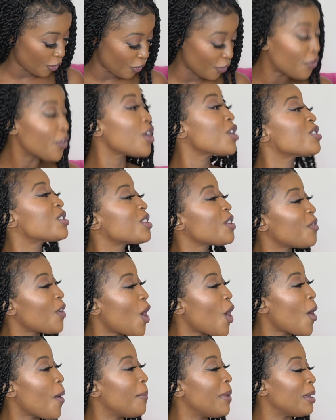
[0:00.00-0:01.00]
First of
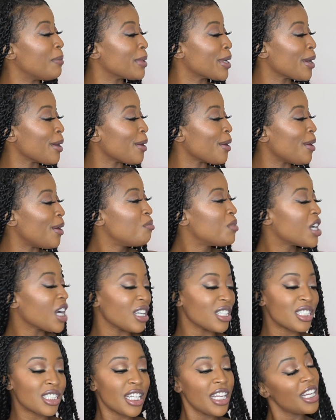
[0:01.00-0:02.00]
all, baby girl,
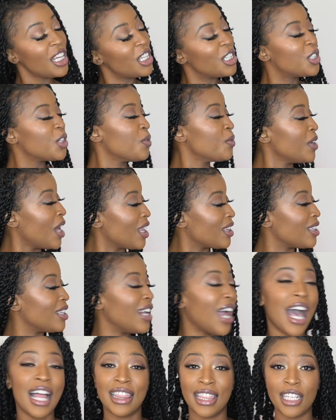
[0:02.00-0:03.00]
because she didn't do
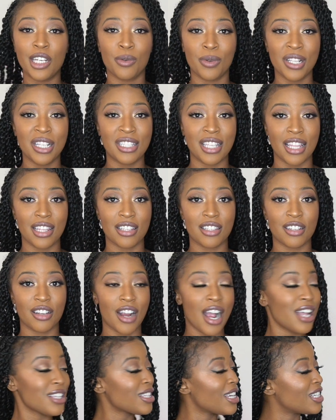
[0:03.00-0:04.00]
nothing. I literally said this to
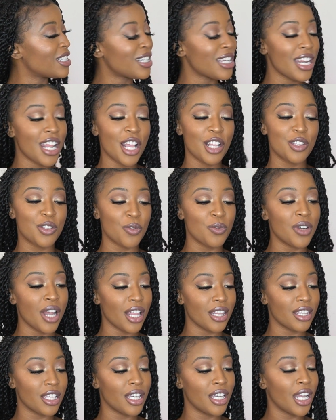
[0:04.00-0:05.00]
her. I said, she didn't do
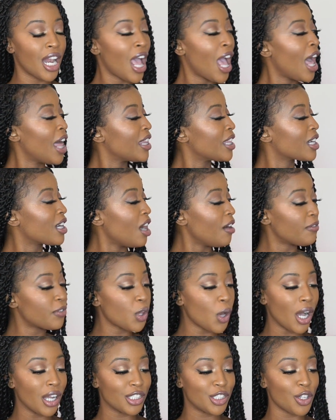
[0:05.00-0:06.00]
nothing. The gum
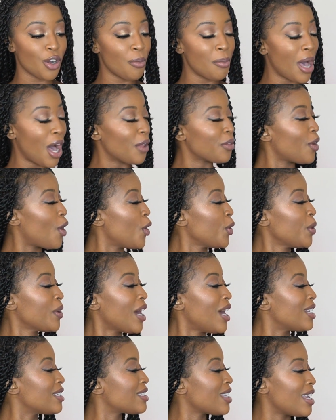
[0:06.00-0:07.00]
flew out your mouth. All you
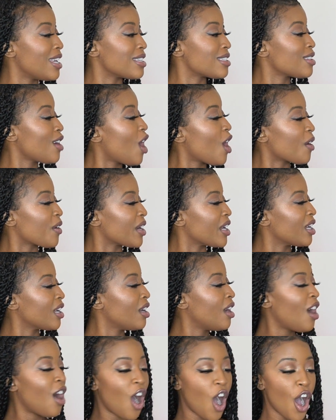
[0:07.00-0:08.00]
gotta say is
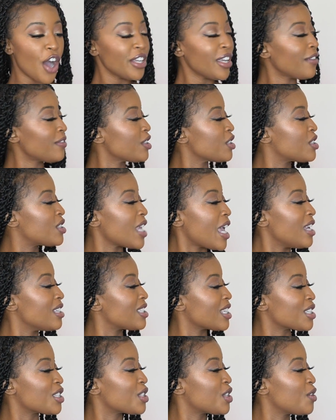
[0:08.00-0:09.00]
sorry. All you have to say
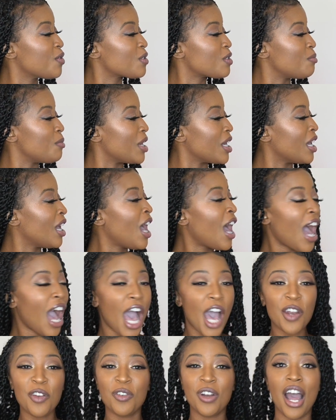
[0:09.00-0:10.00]
is excuse me.
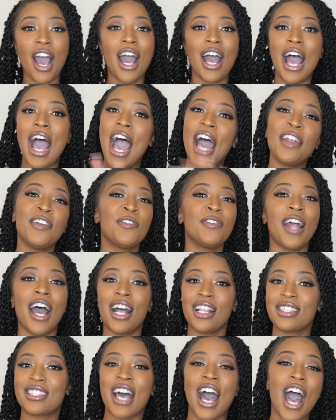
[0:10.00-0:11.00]
I do
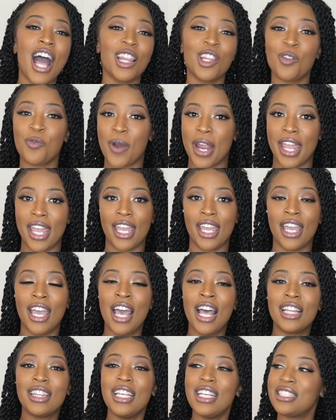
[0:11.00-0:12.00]
not tolerate.
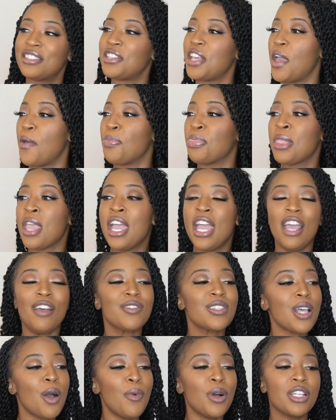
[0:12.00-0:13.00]
Listen,
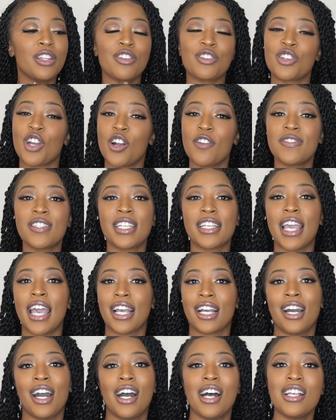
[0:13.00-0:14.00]
if someone deserves to
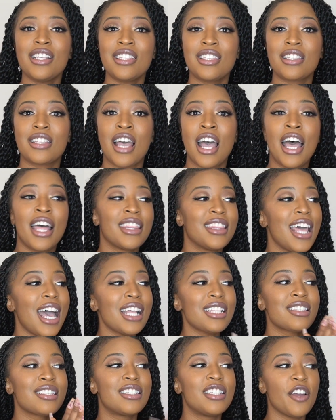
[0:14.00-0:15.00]
get cussed,
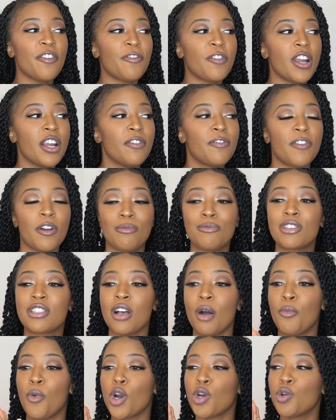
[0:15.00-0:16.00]
that's different from
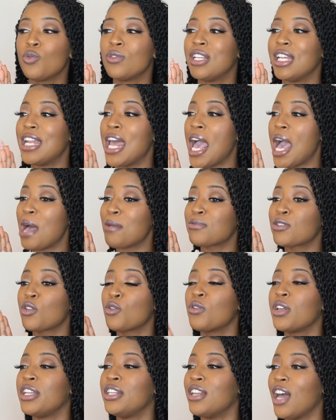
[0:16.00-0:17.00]
someone who did
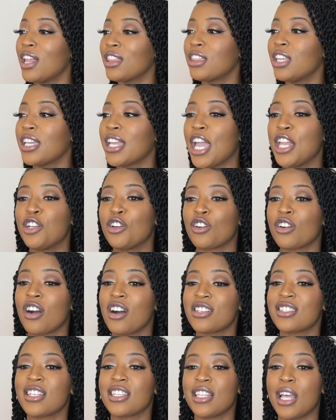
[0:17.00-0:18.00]
absolutely nothing and you're
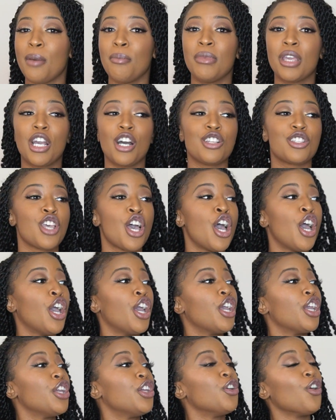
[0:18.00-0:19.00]
cussing them because
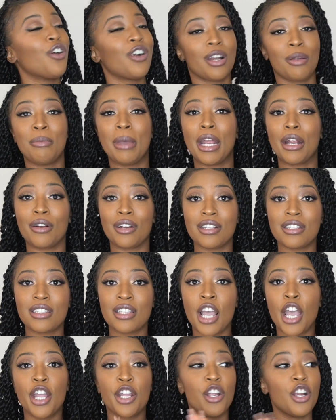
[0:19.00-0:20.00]
you're
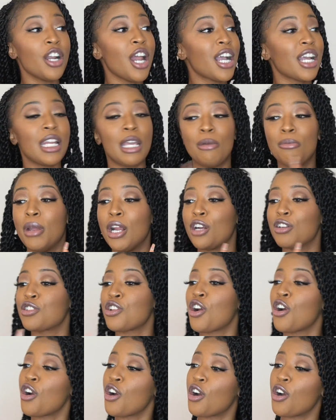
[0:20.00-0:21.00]
embarrassed. You're not gonna embarrass
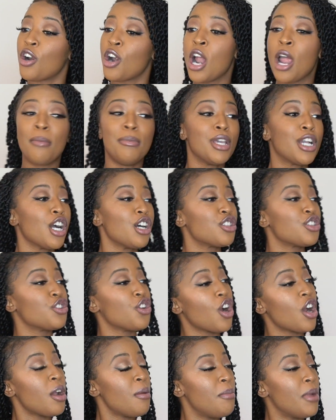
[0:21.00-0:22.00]
her because
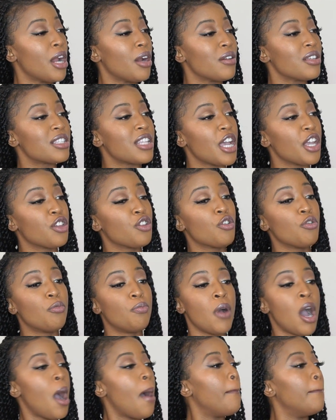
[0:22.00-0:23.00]
you're embarrassed that
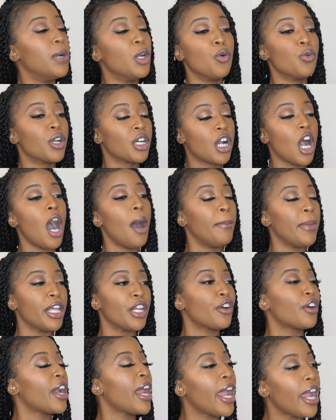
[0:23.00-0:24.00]
you blew the gum in
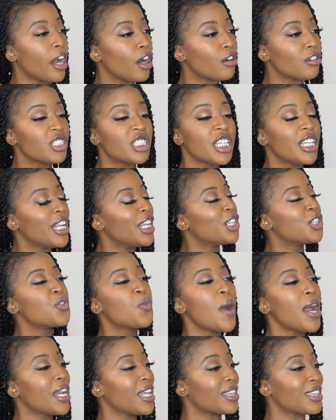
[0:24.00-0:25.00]
her hair. She didn't
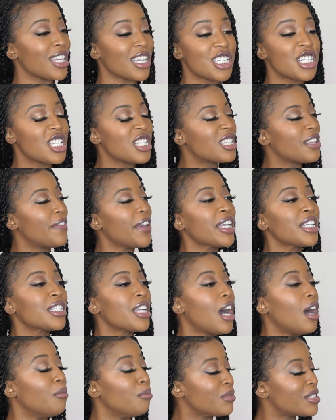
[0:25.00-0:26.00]
do anything. She's the
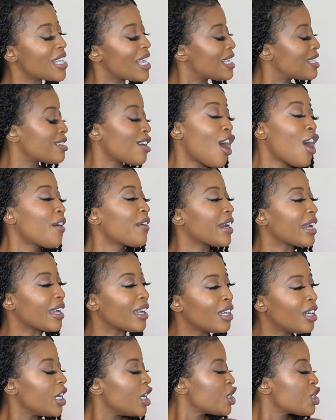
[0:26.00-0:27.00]
victim. Say
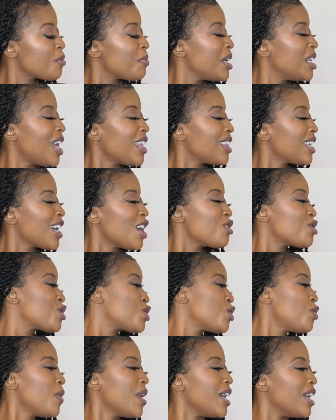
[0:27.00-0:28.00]
sorry. There should be nothing else
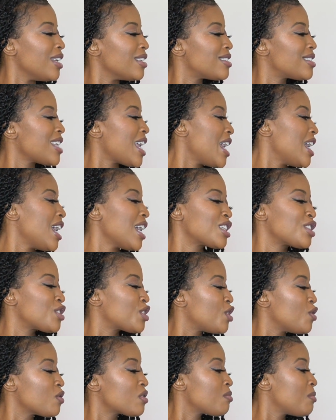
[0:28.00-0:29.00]
to it. Say,
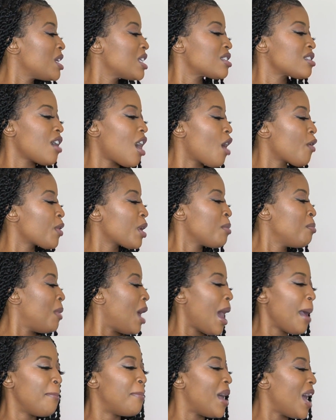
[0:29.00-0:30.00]
excuse me, sorry,
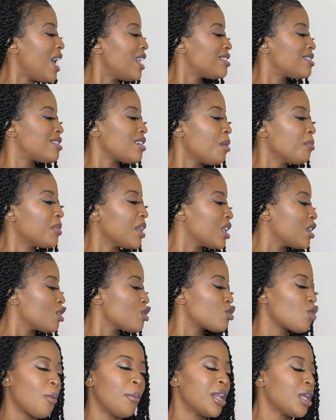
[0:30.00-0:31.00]
my bad, something.
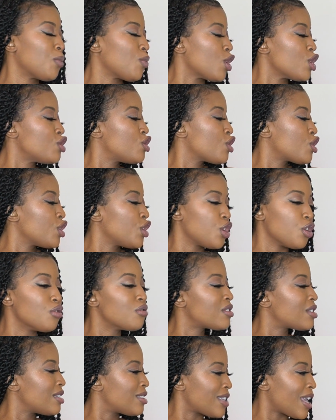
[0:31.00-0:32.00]
There's so many words you could
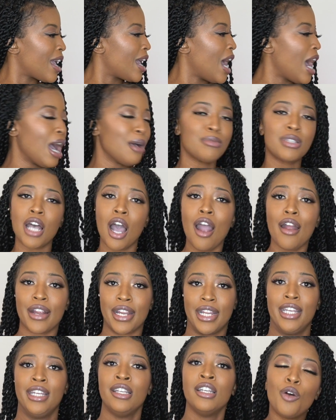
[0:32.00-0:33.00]
use to say, I'm
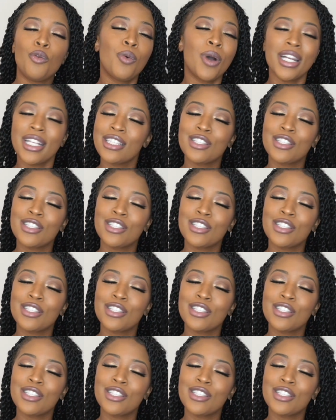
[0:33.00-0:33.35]
sorry. What